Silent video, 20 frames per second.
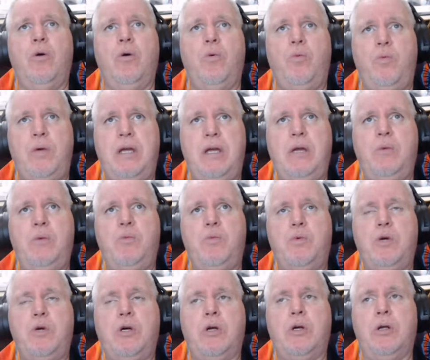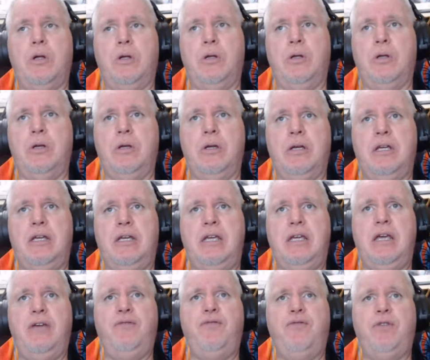we will
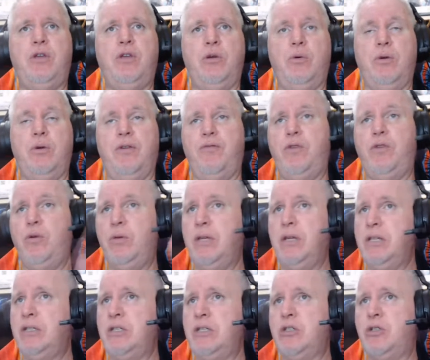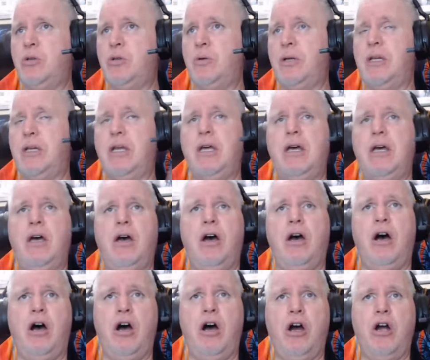give you, if you listen to it,
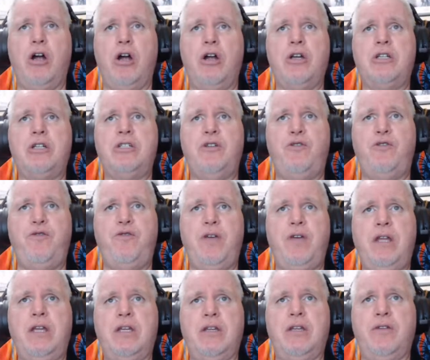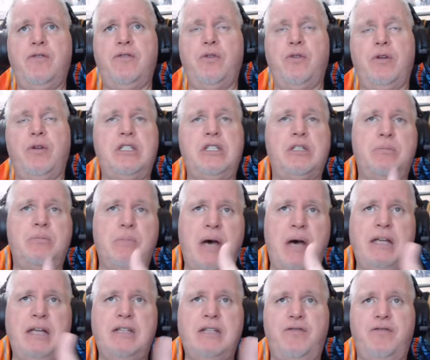our definitive, or at least
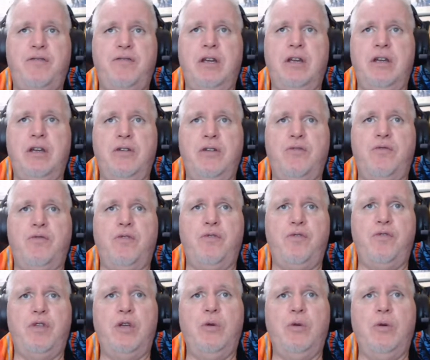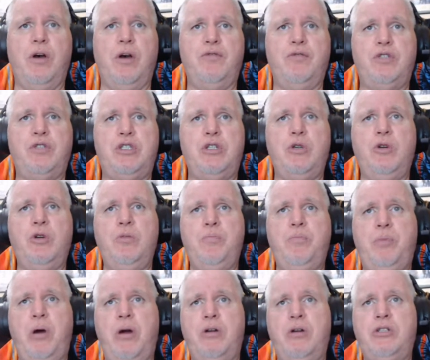my definitive review of Dune
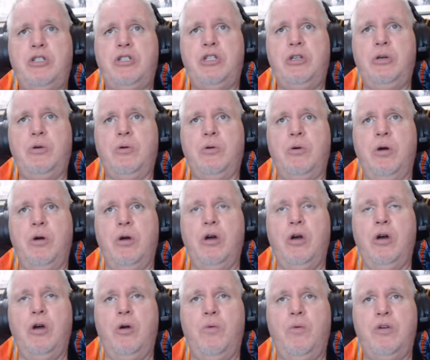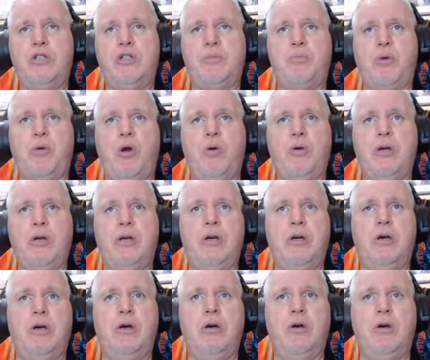Part 2, which broke
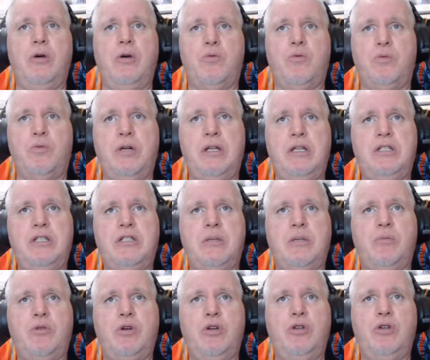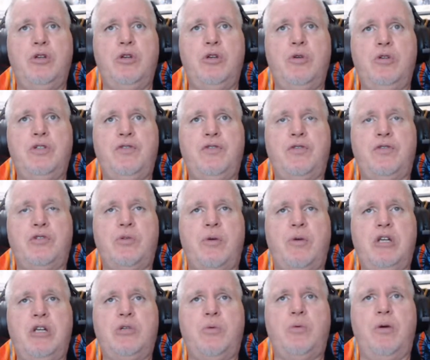really some good news for
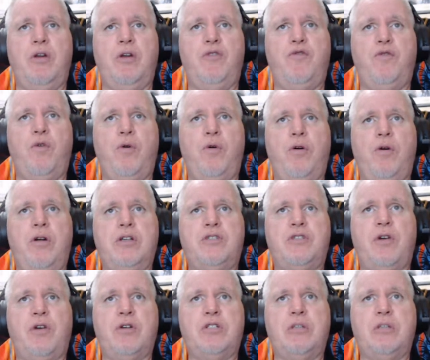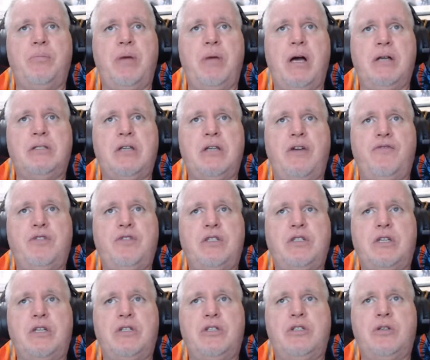2024 as far as the box office
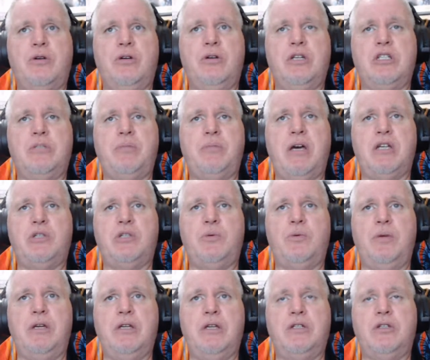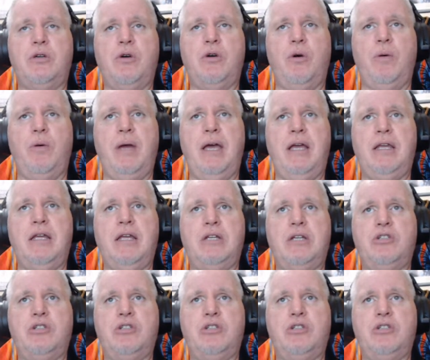is concerned this past weekend. So go ahead and